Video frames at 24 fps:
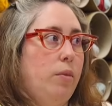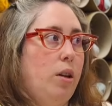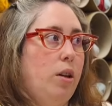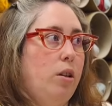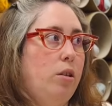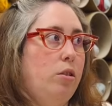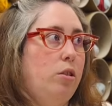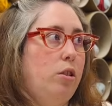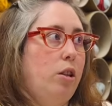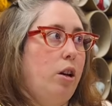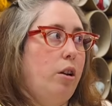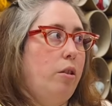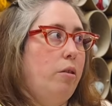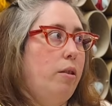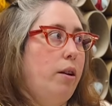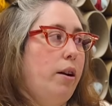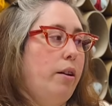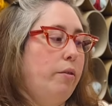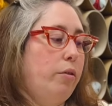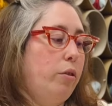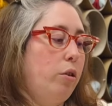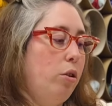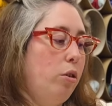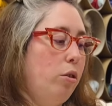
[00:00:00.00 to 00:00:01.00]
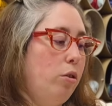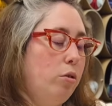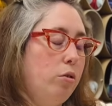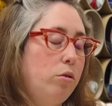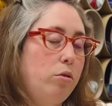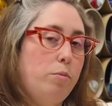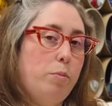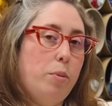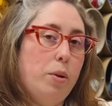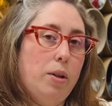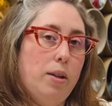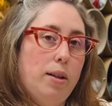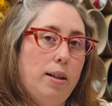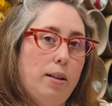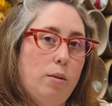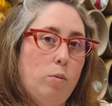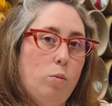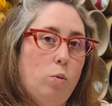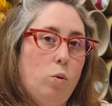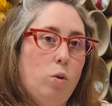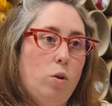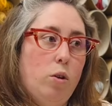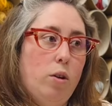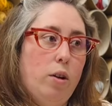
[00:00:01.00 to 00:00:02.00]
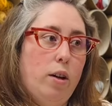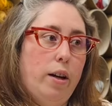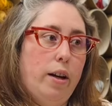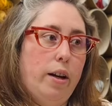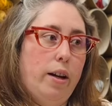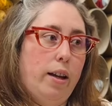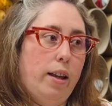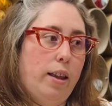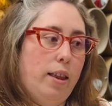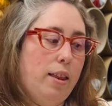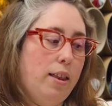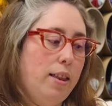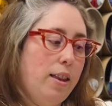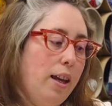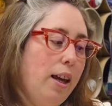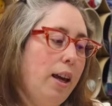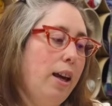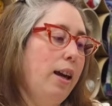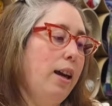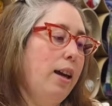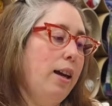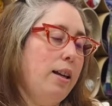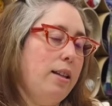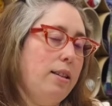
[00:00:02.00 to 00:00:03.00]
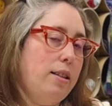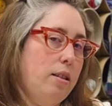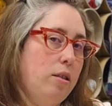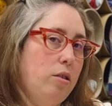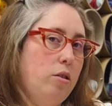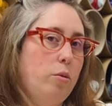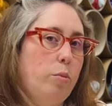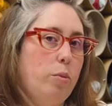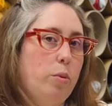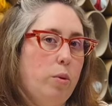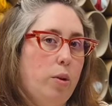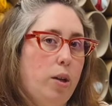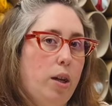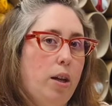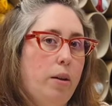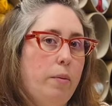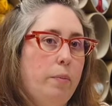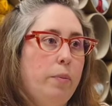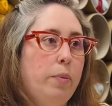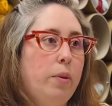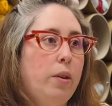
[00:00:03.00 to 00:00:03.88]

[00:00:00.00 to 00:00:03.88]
So I've googled Berlin wool and I think it's a double knit.